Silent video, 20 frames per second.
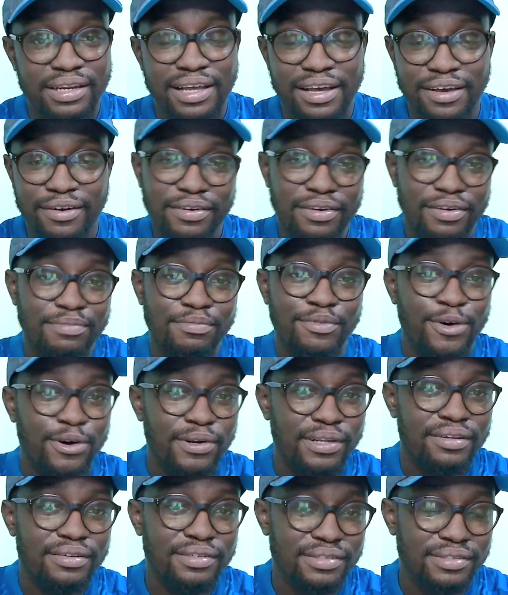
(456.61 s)
Like
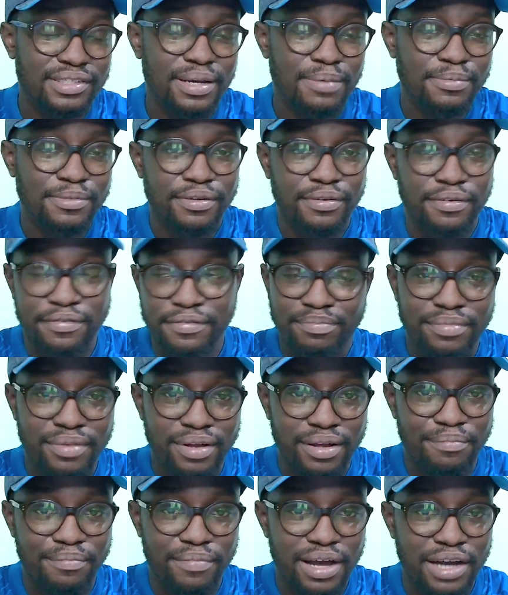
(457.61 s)
in terms of
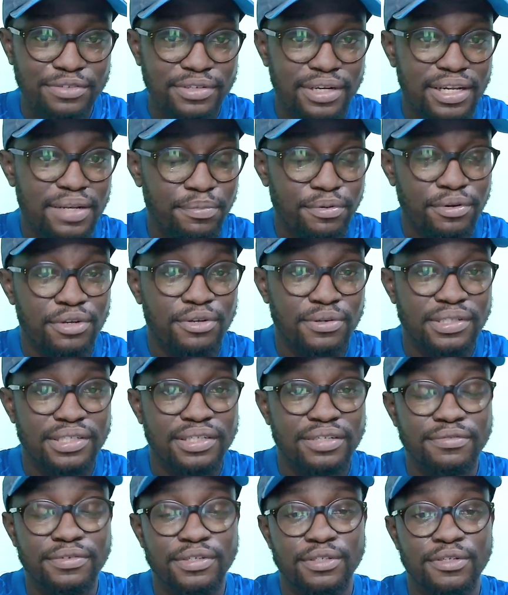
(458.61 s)
actually
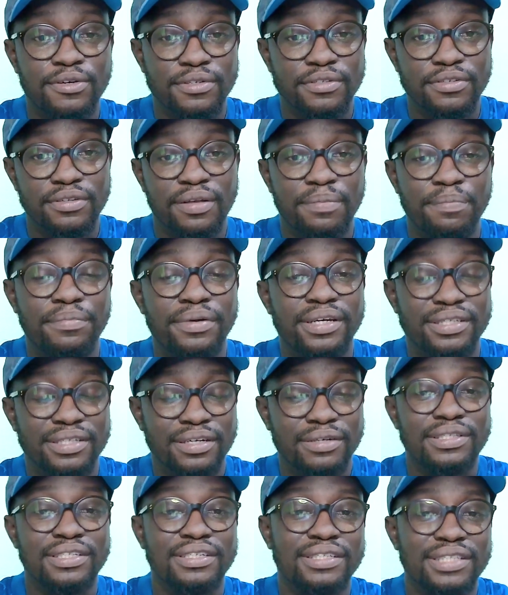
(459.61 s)
producing results on the pitch,
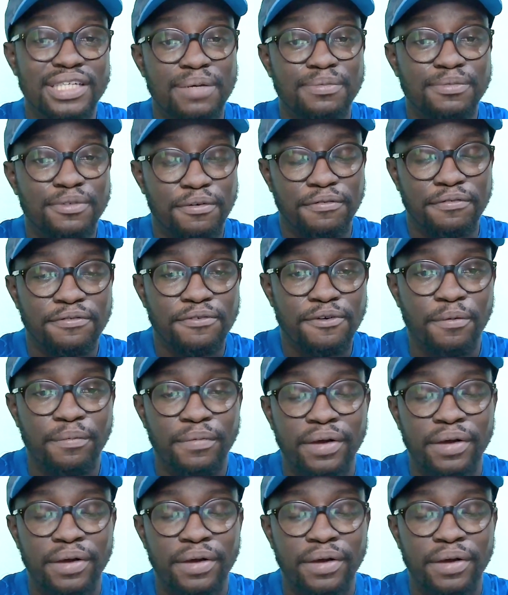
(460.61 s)
and in terms of form.